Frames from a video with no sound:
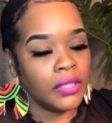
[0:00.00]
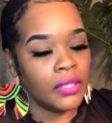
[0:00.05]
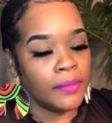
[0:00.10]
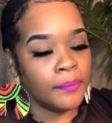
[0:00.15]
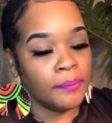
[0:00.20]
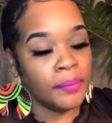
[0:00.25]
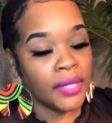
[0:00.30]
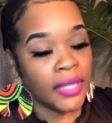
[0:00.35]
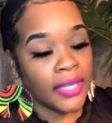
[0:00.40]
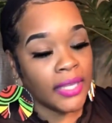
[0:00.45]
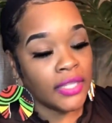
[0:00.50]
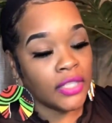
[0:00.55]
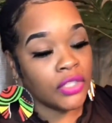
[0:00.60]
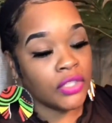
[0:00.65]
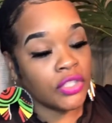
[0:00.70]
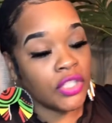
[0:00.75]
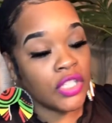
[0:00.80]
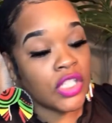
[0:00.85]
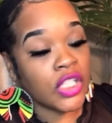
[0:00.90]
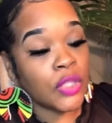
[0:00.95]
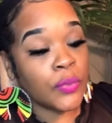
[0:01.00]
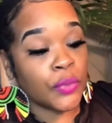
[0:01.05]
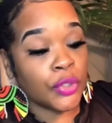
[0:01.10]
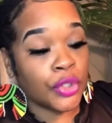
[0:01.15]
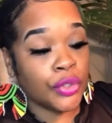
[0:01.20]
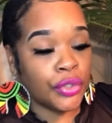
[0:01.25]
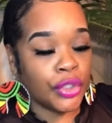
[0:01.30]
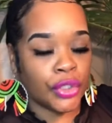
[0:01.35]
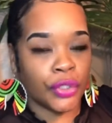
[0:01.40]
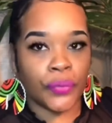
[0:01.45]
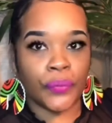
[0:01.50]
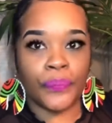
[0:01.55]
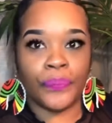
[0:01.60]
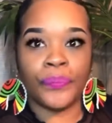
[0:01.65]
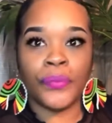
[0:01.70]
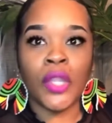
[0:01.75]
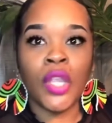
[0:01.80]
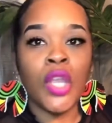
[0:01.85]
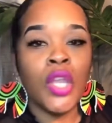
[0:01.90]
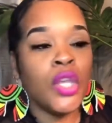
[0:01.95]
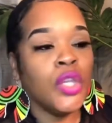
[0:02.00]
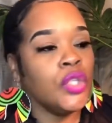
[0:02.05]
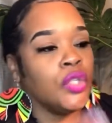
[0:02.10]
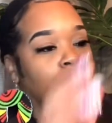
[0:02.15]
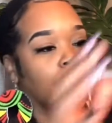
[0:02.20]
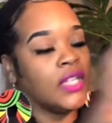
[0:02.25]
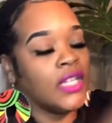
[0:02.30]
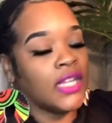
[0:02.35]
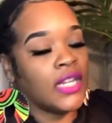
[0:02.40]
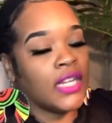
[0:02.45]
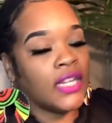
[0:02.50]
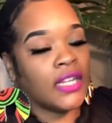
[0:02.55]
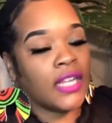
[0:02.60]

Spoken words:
But this is what you do. You get it,